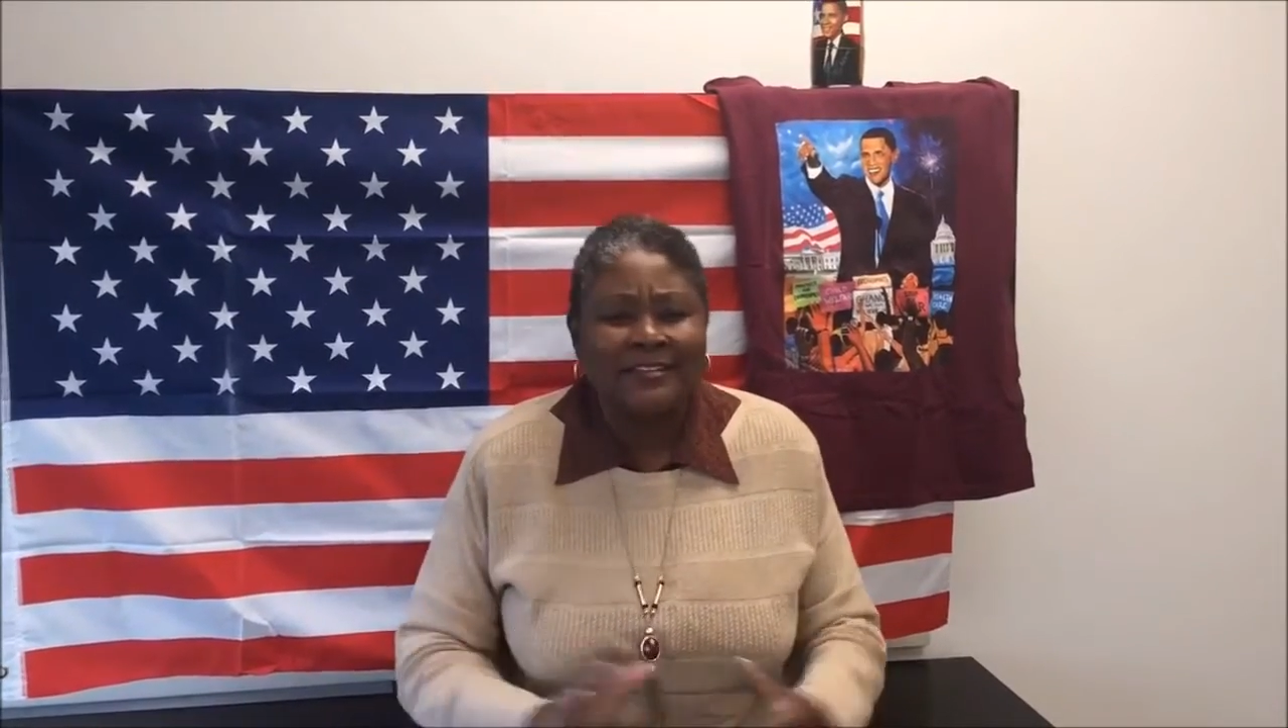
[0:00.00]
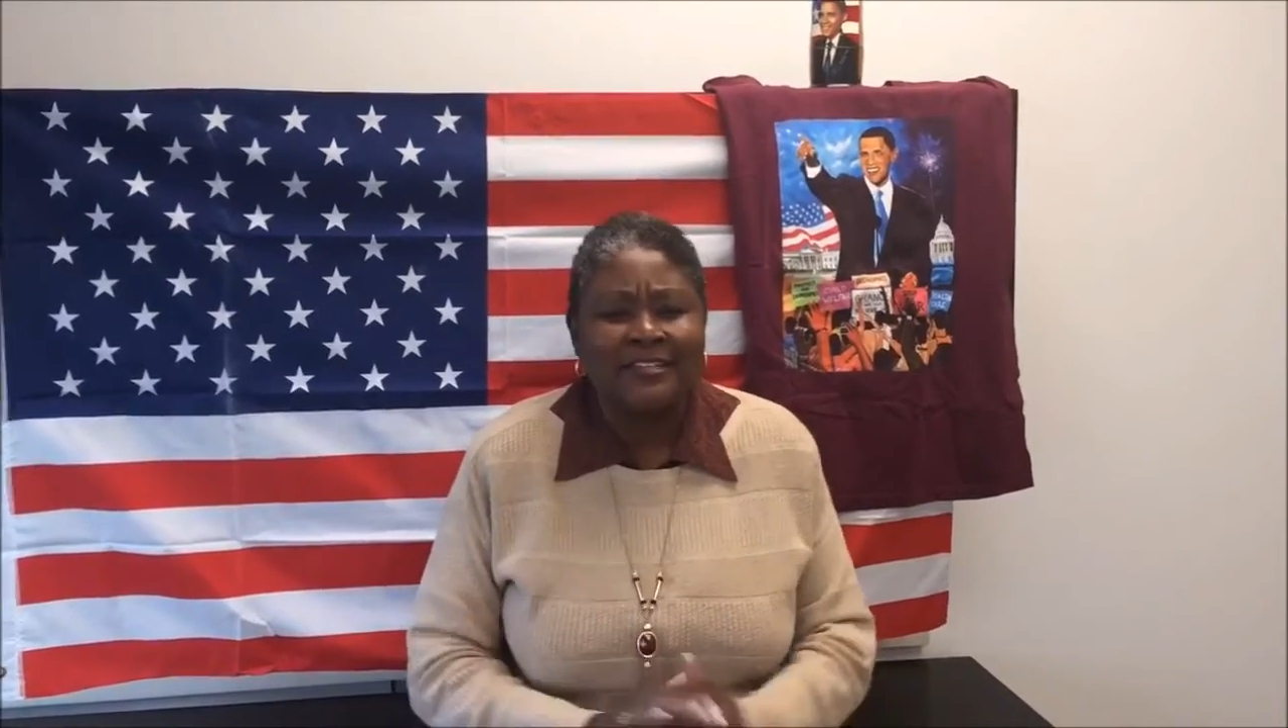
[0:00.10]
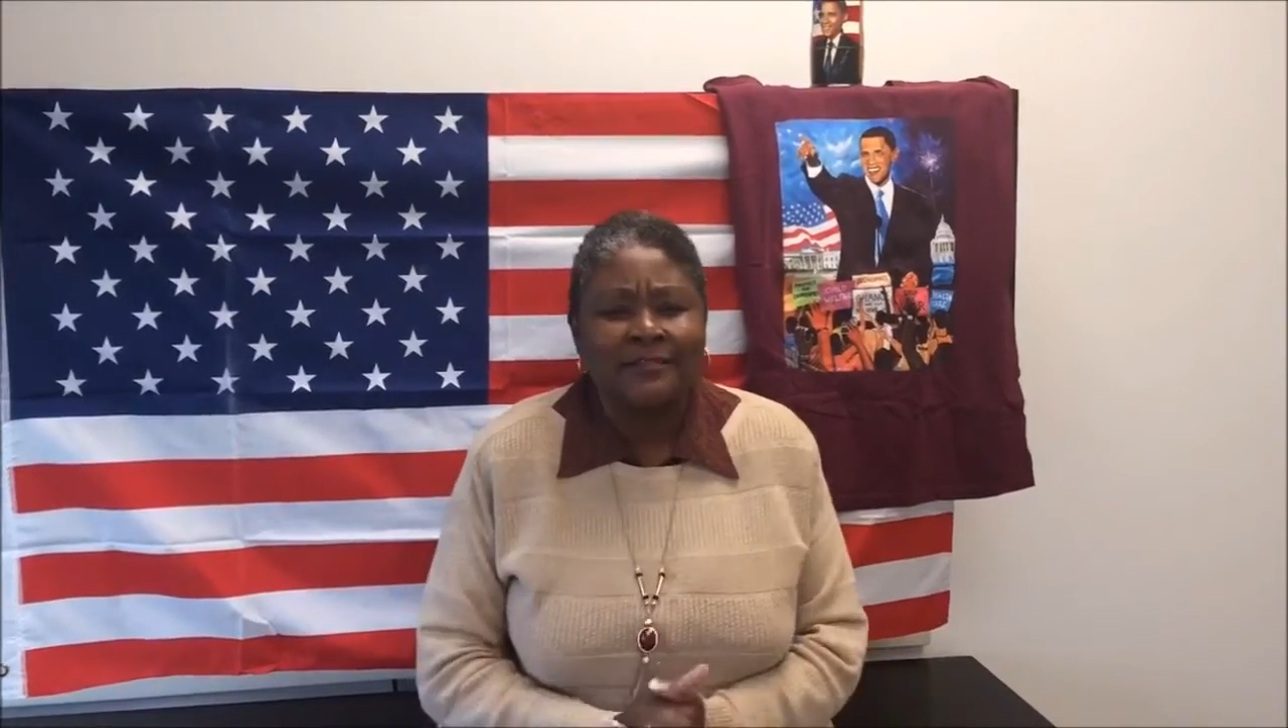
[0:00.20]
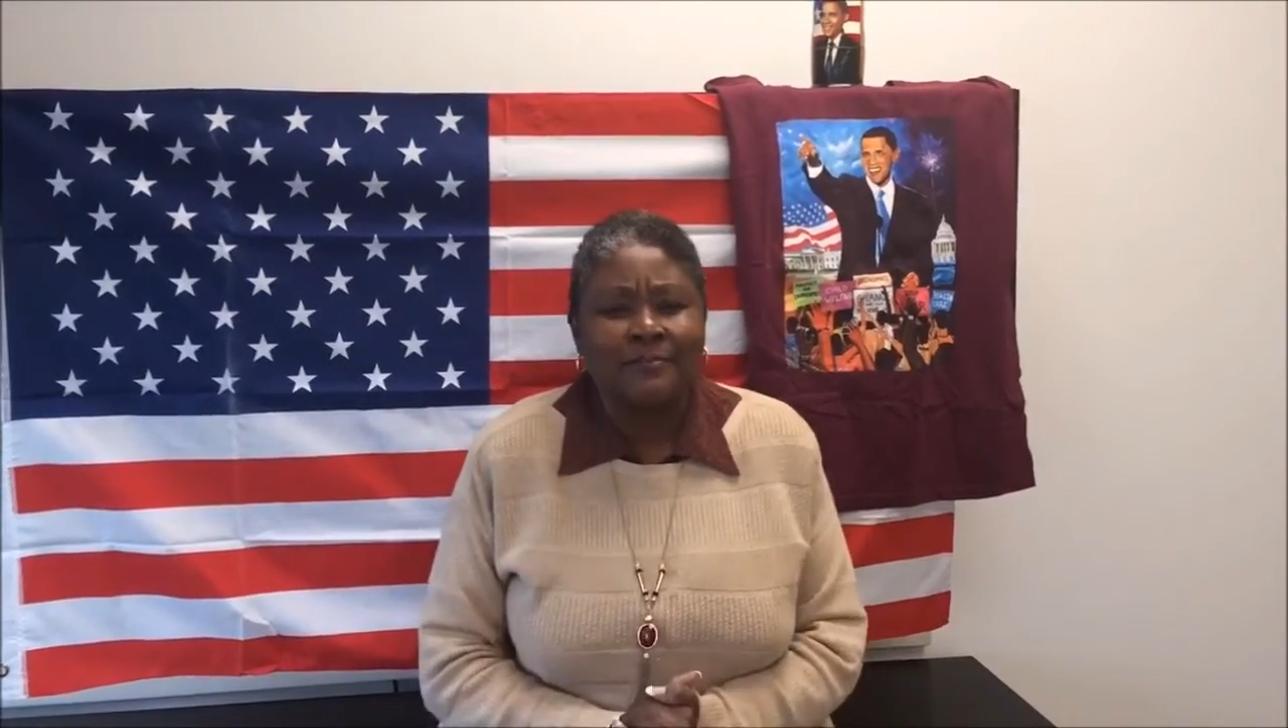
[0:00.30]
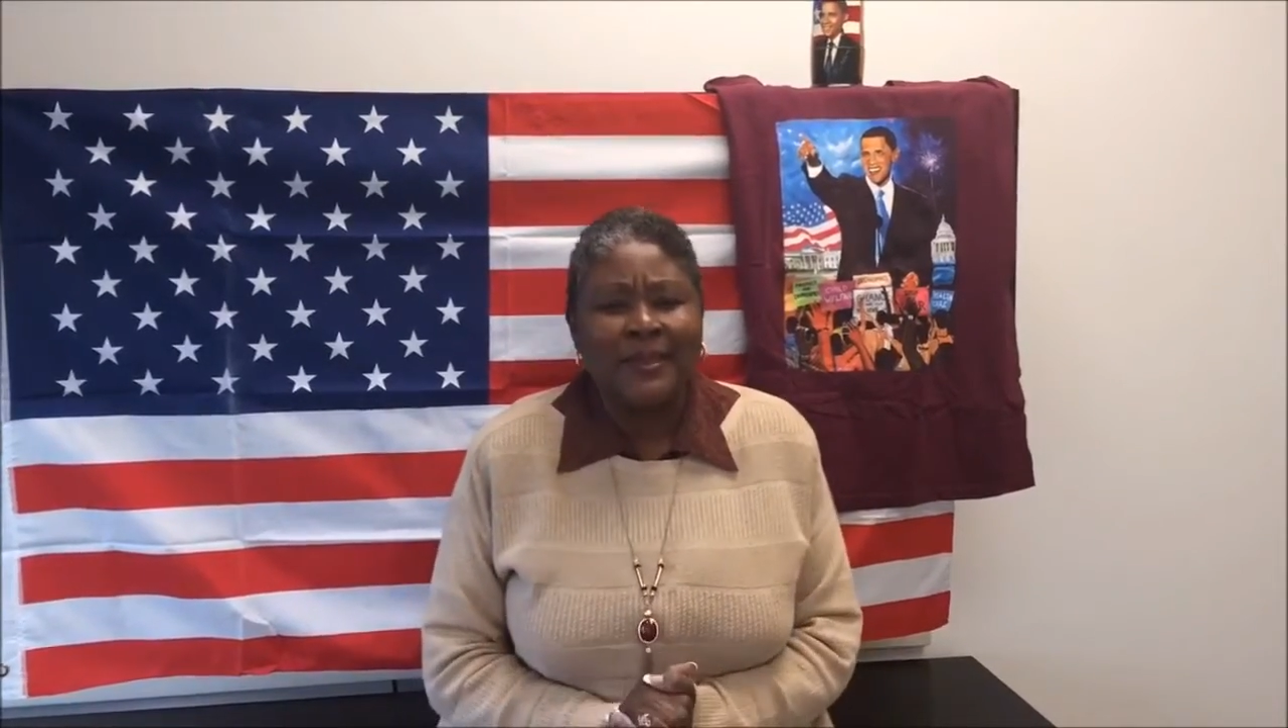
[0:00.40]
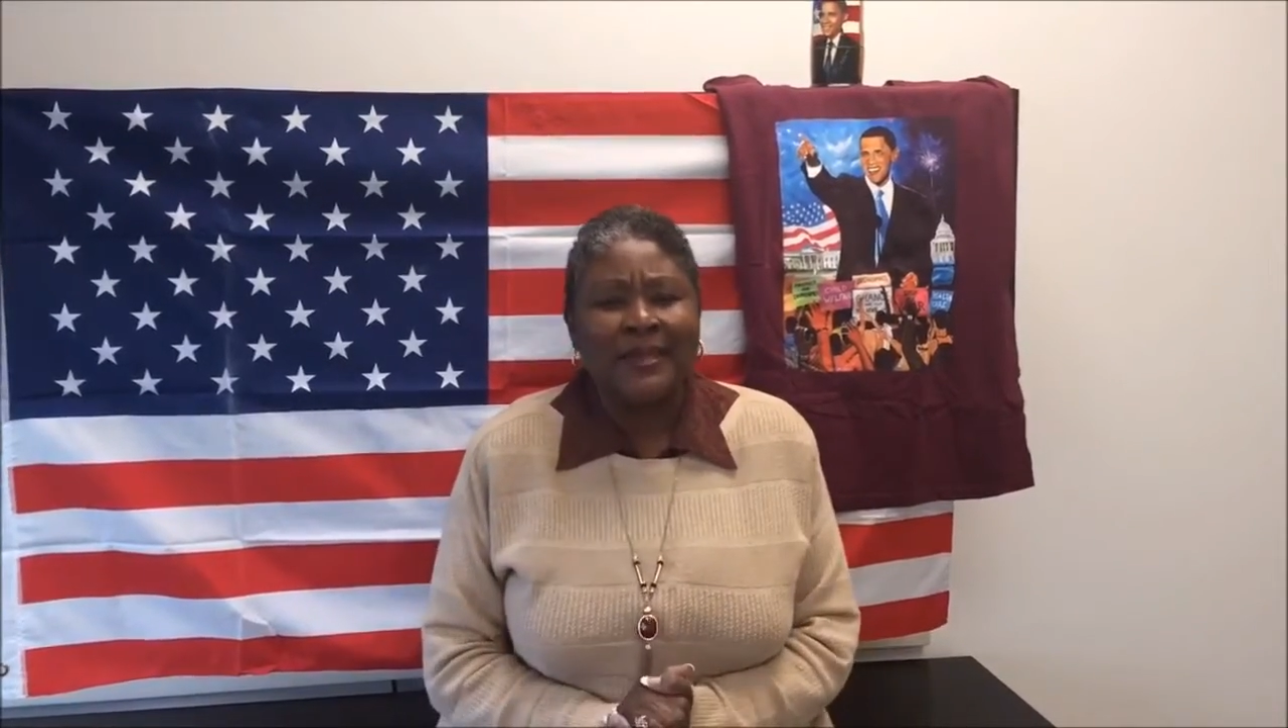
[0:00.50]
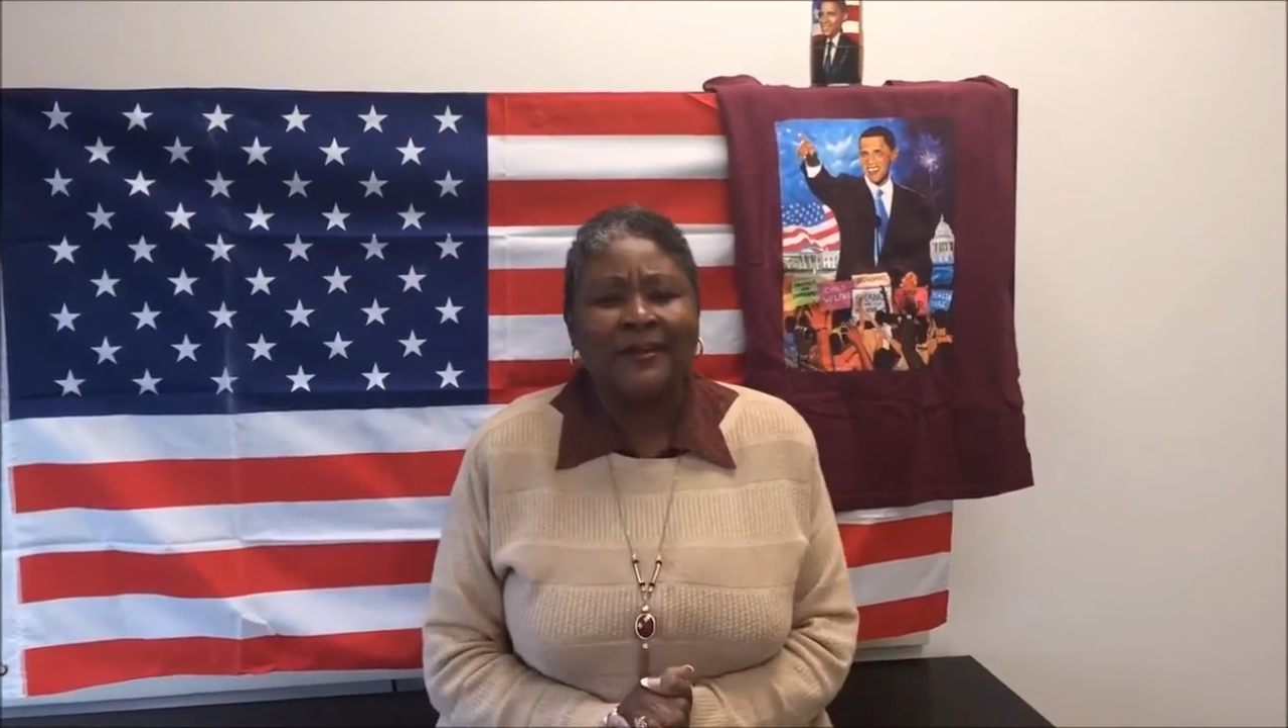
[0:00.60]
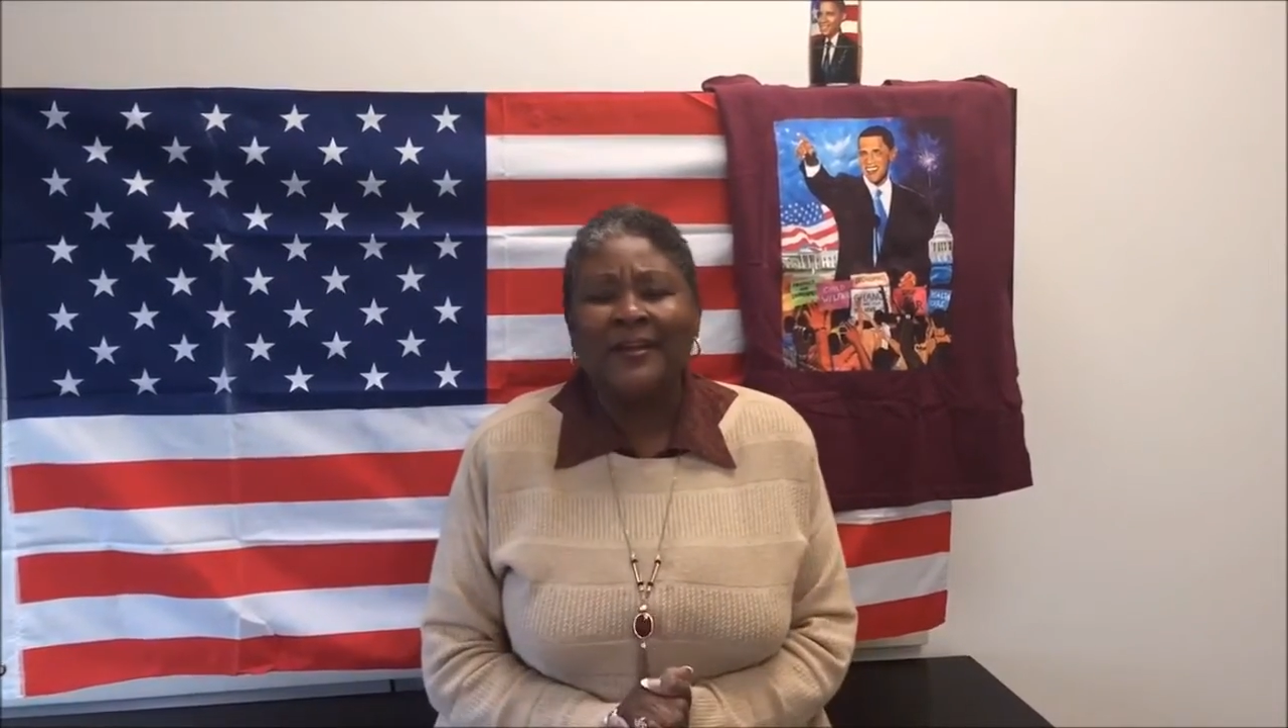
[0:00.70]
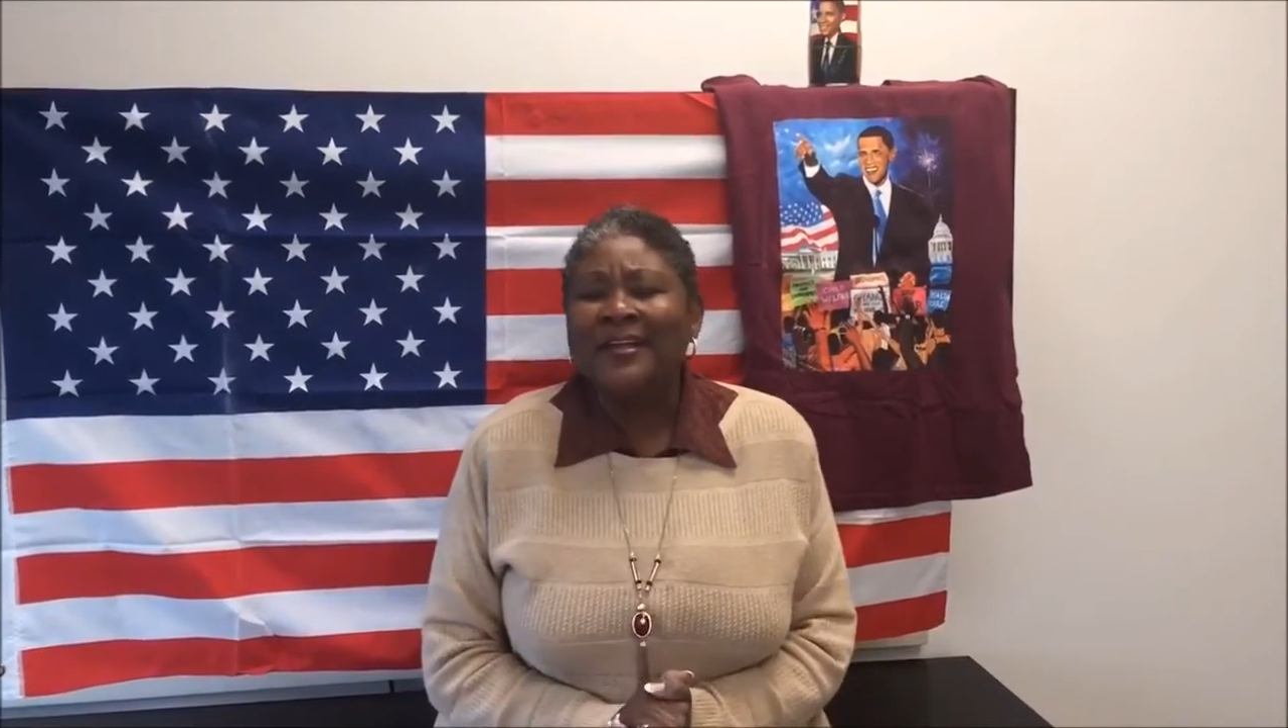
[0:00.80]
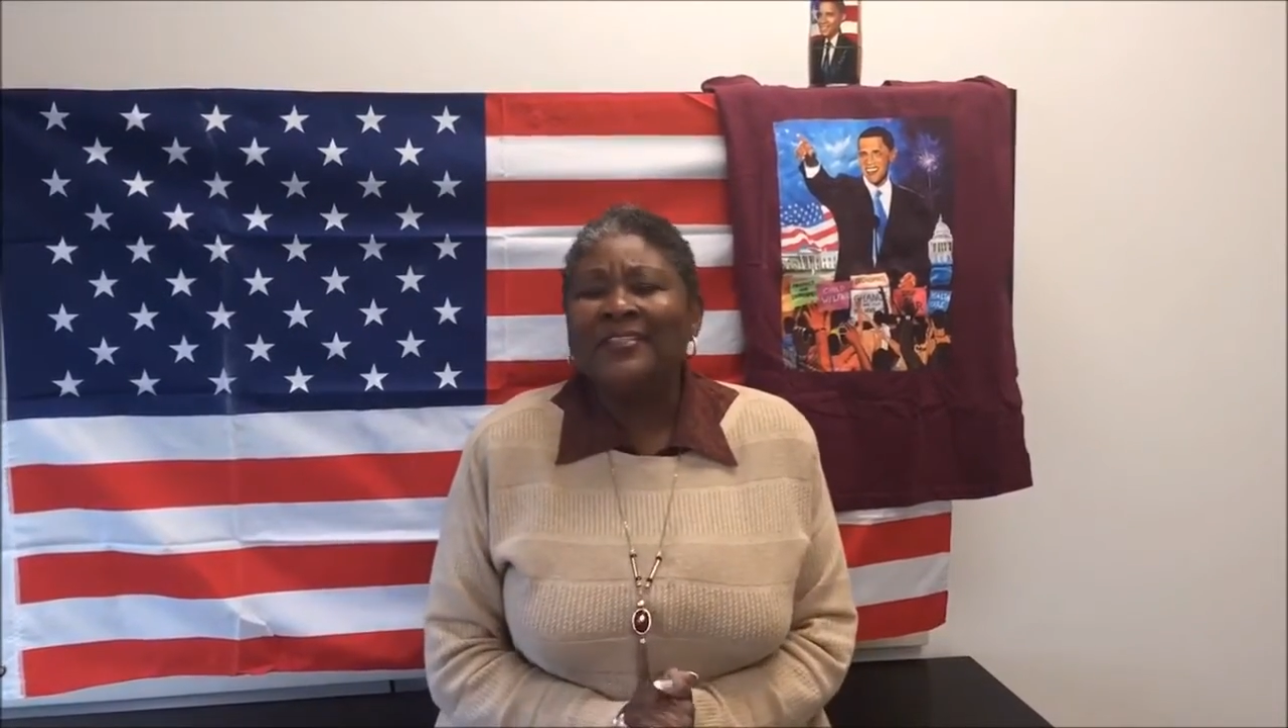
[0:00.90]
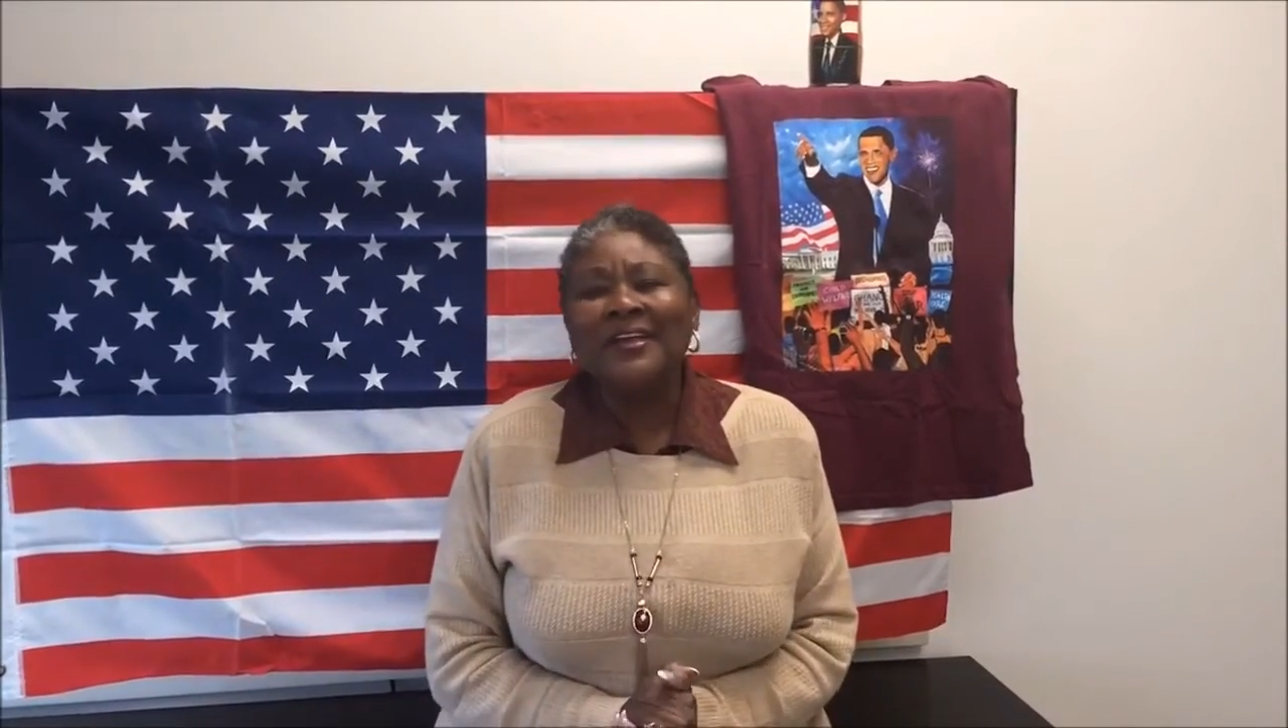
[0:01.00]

despair.